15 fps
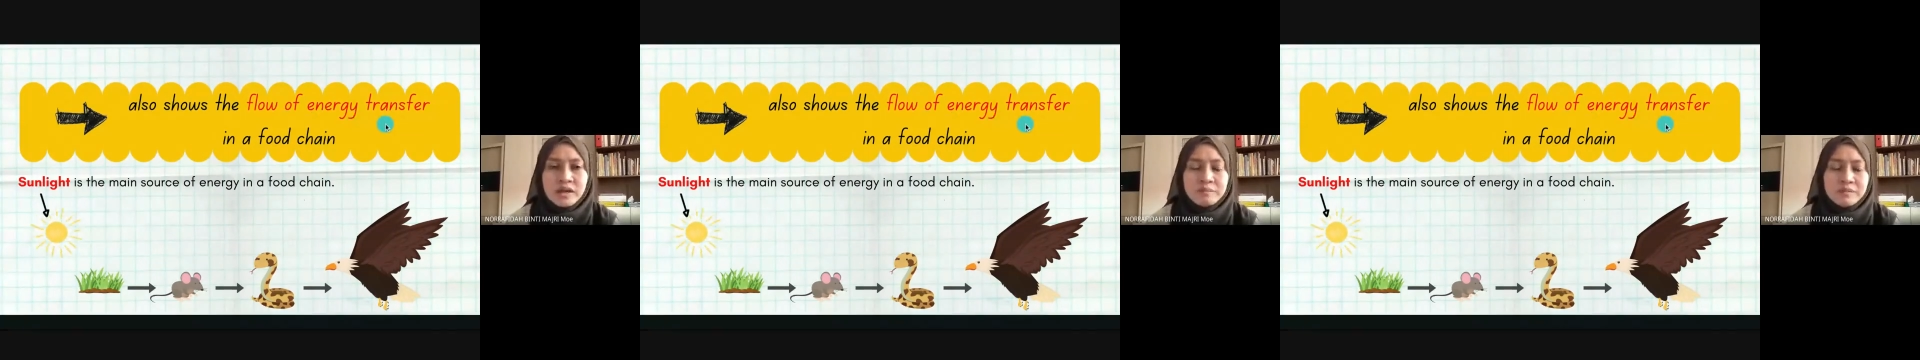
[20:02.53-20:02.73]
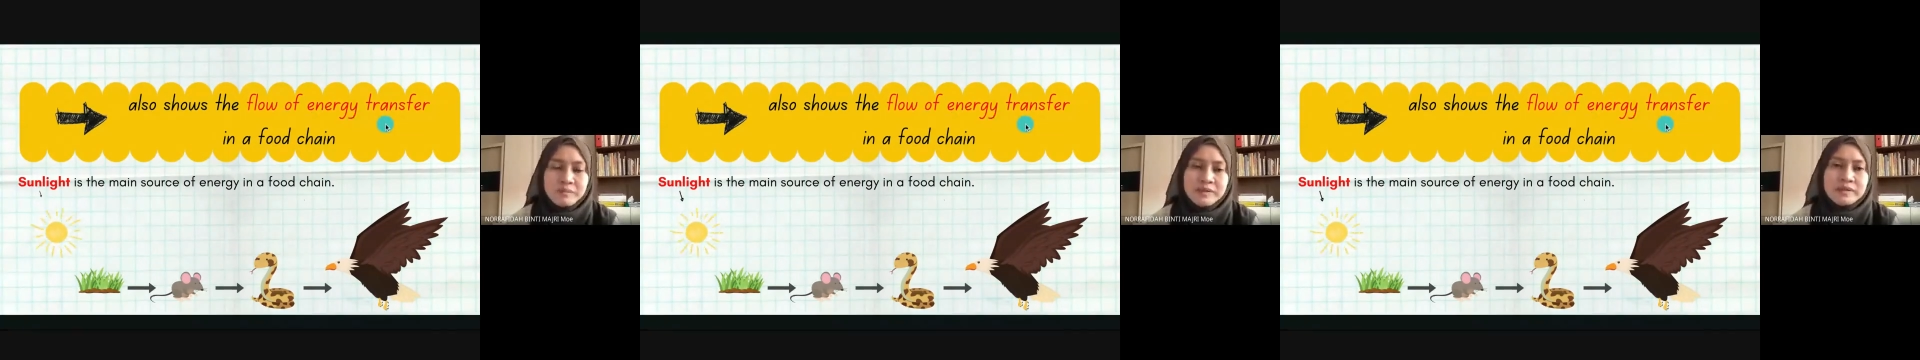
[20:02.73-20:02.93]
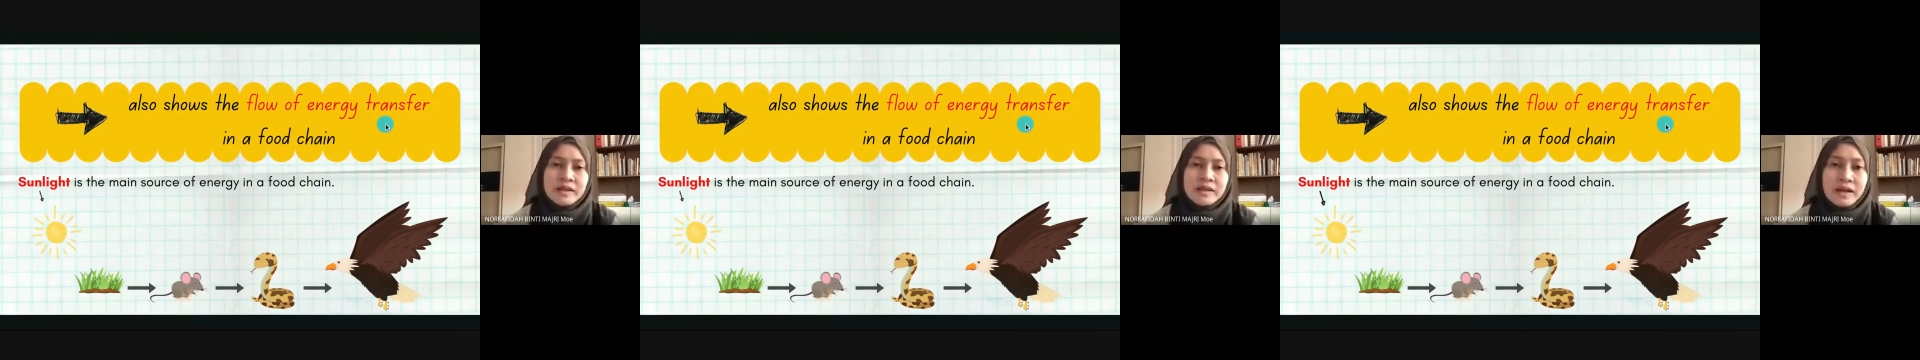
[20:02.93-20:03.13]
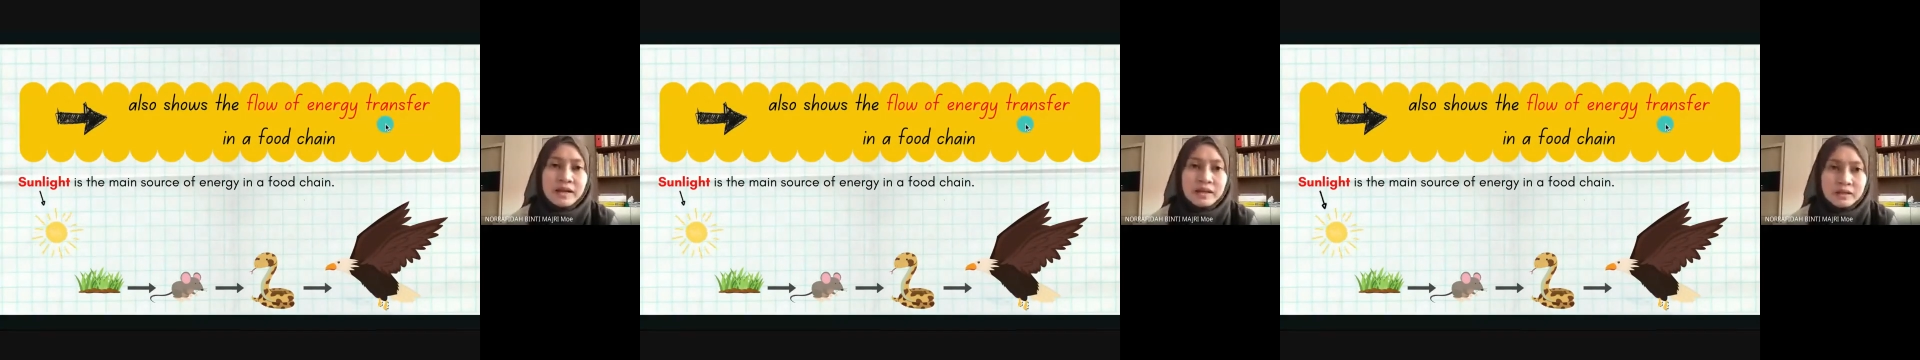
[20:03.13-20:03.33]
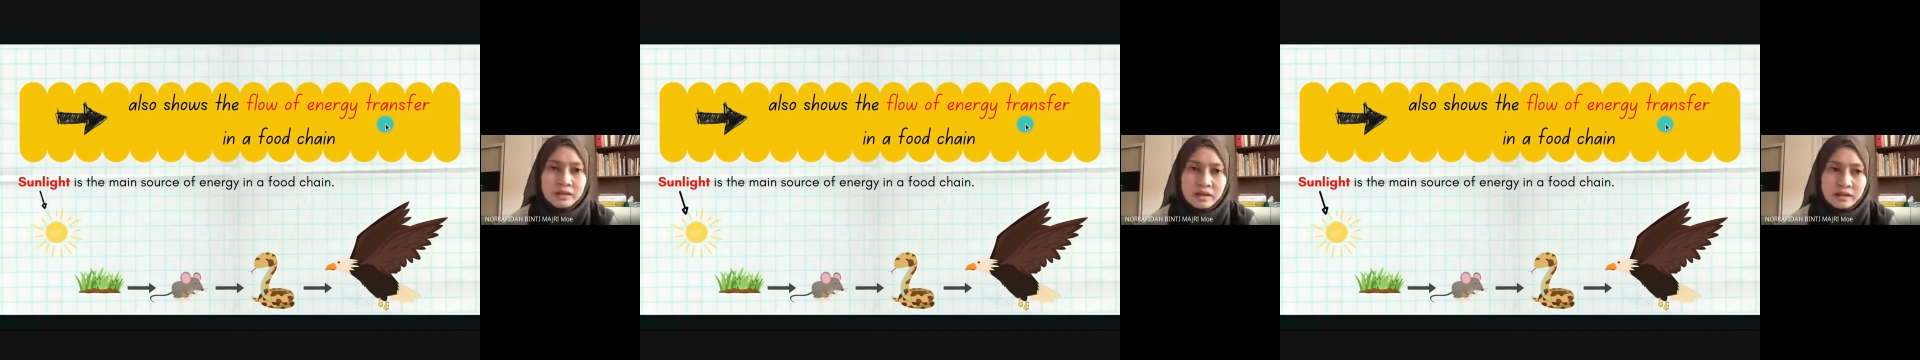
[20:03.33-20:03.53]
ialah
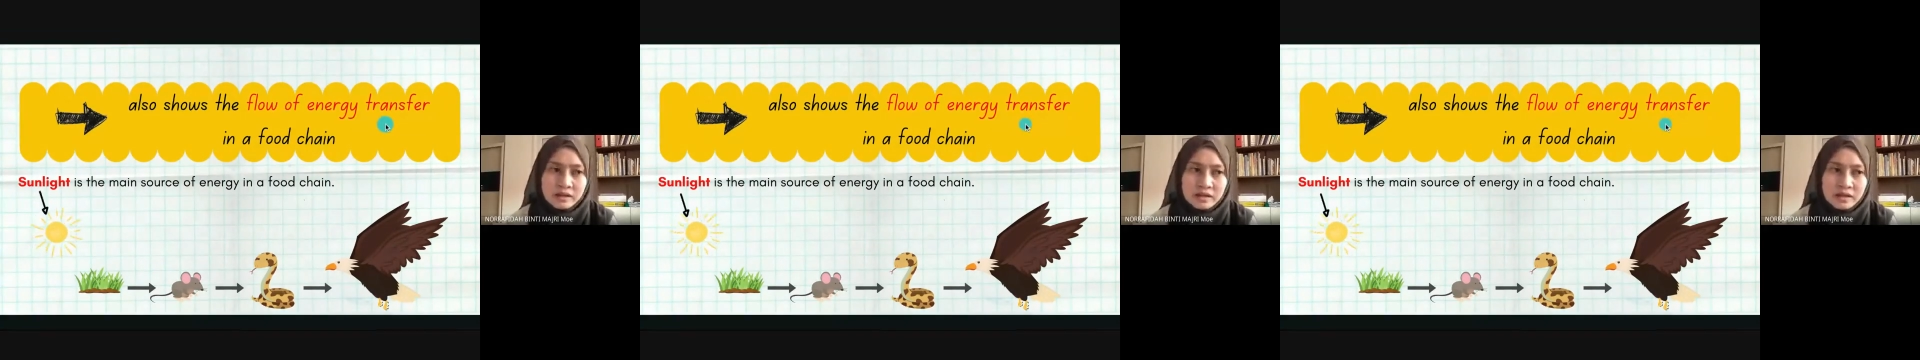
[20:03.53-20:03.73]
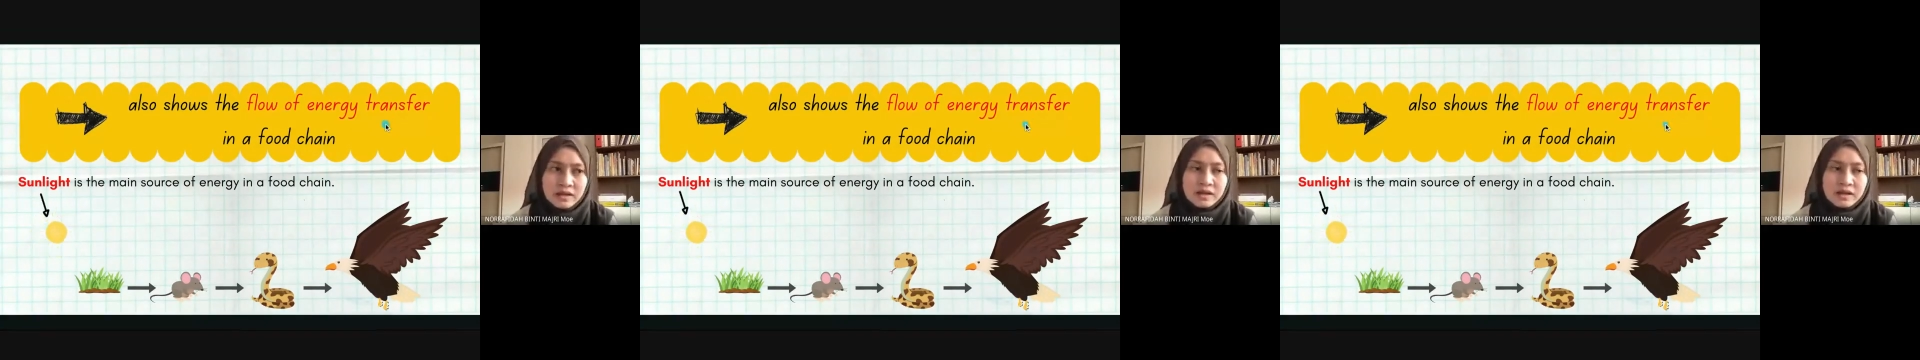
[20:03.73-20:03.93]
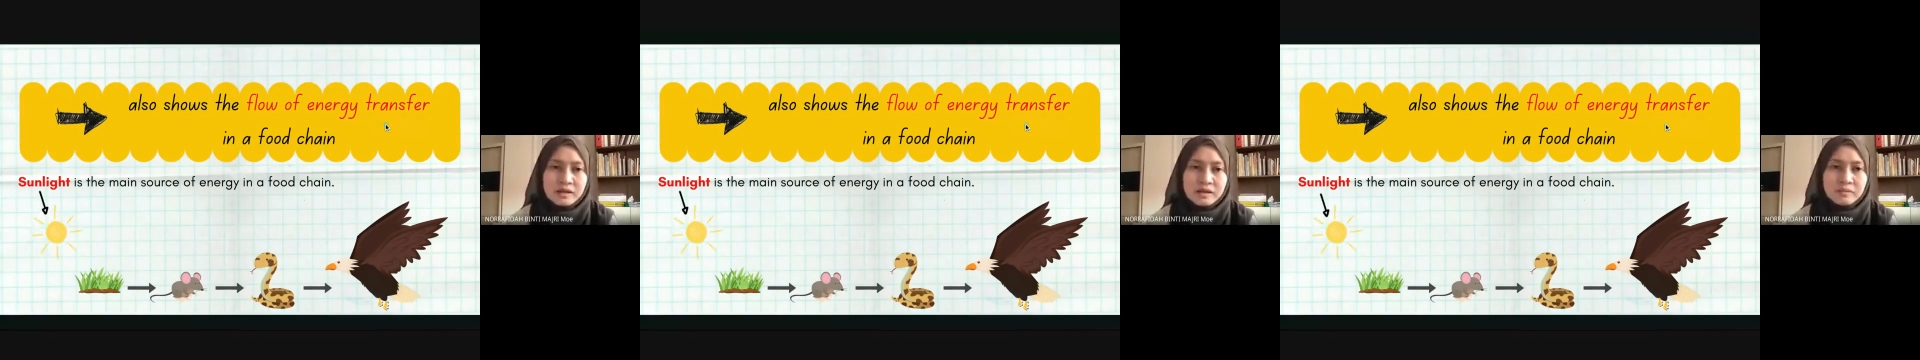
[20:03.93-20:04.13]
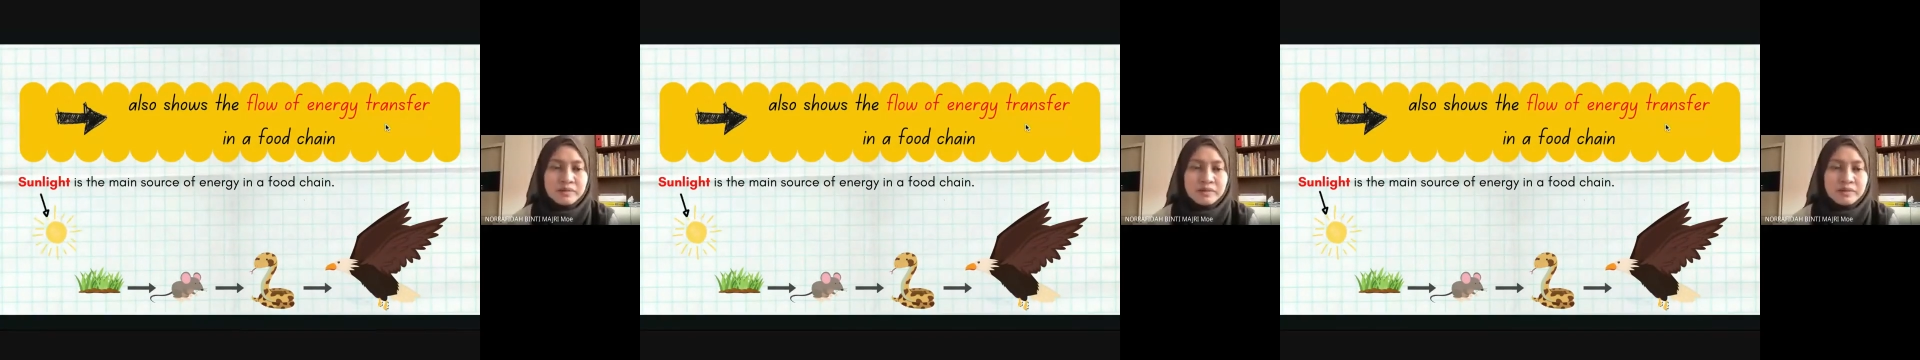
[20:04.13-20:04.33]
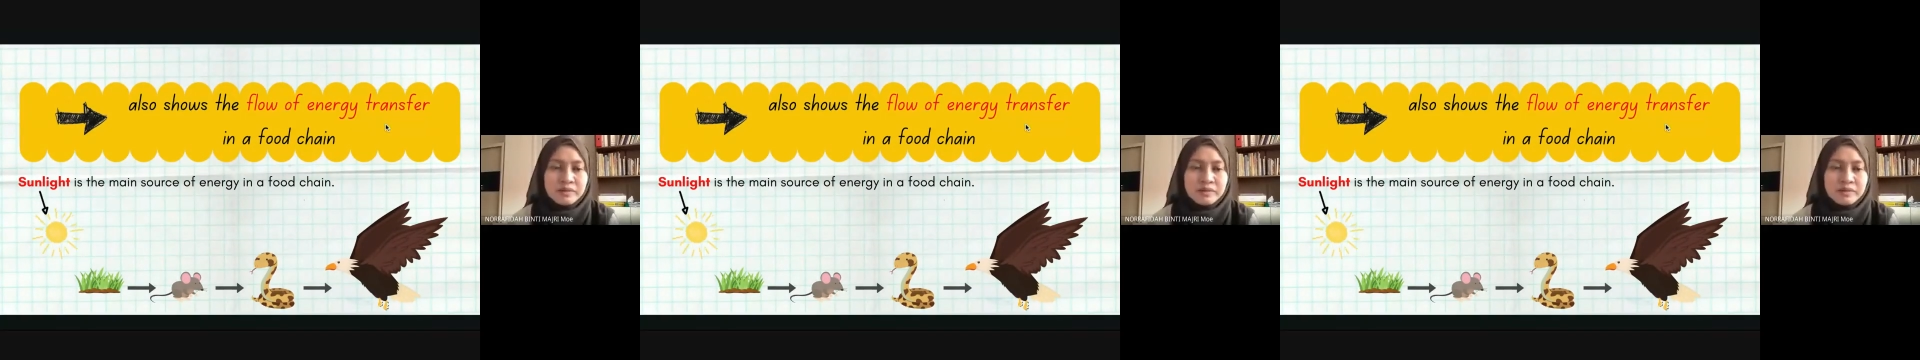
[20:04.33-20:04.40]
perpindahan tenaga.